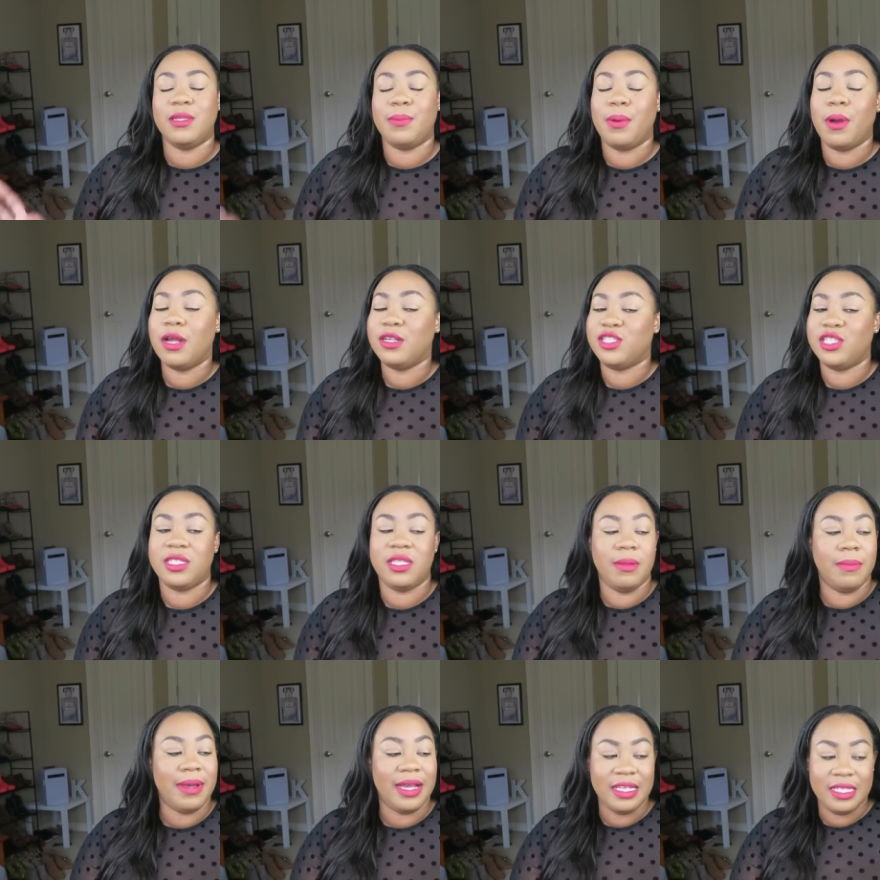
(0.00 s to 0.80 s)
to purchase
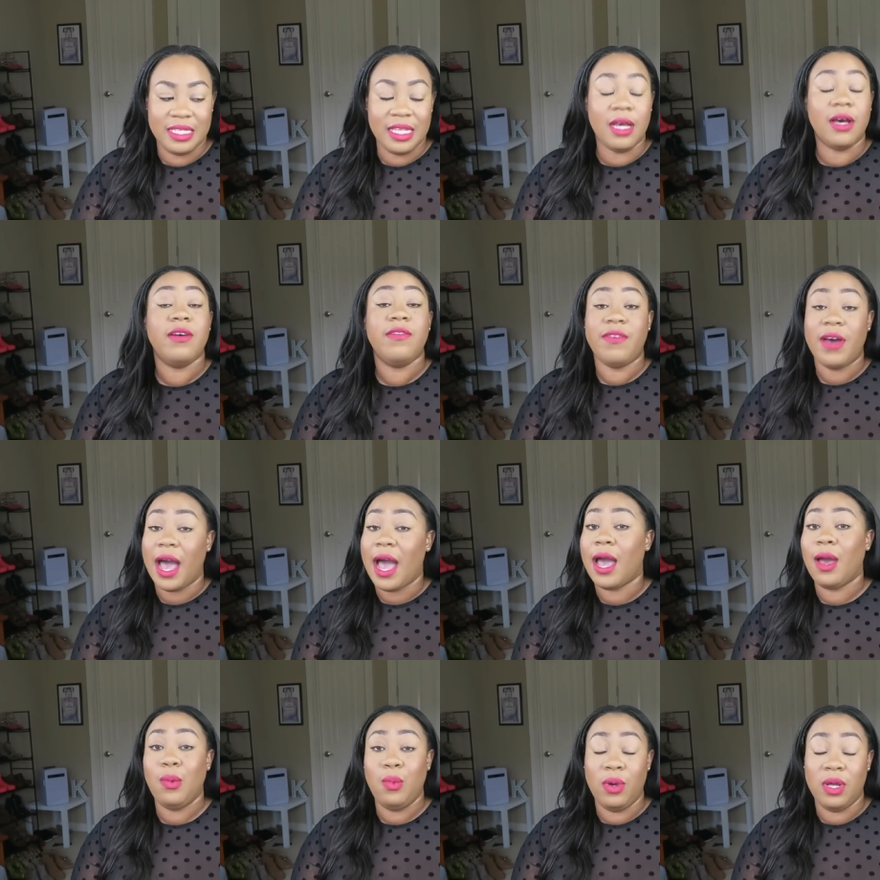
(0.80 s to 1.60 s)
them myself,
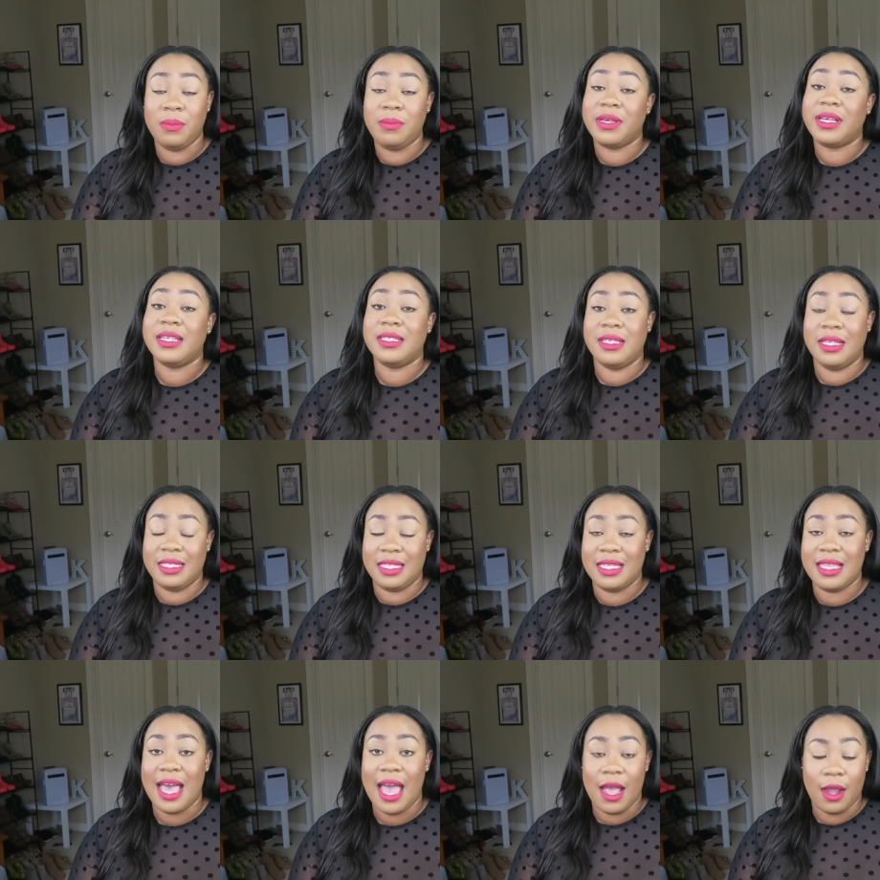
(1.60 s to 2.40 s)
I would, because
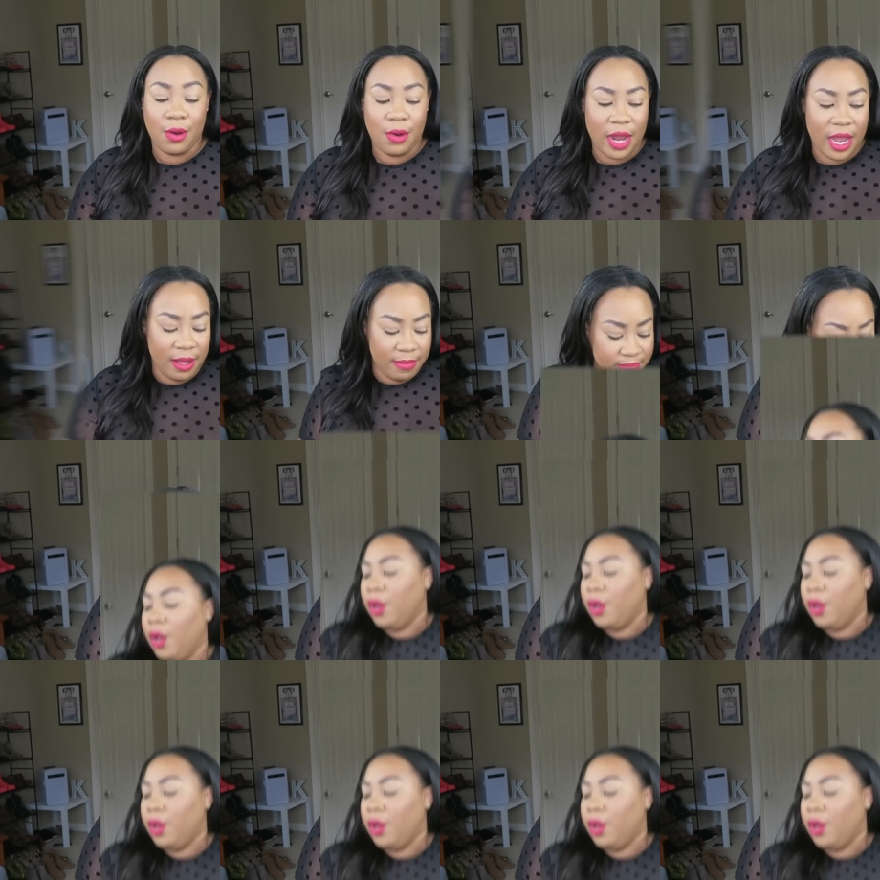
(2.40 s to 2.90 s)
it's that great.